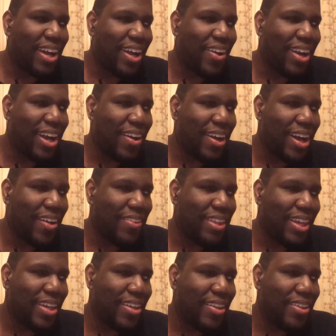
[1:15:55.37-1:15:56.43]
how
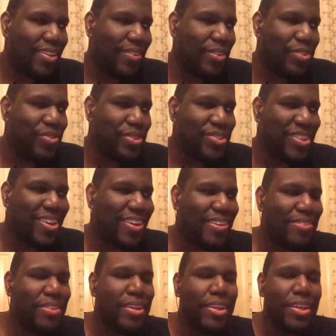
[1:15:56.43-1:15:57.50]
that was
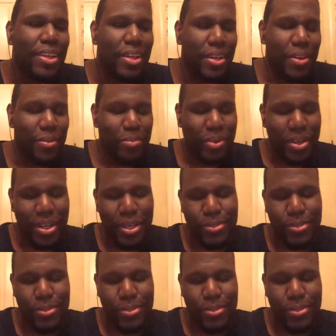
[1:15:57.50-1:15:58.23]
resolved. But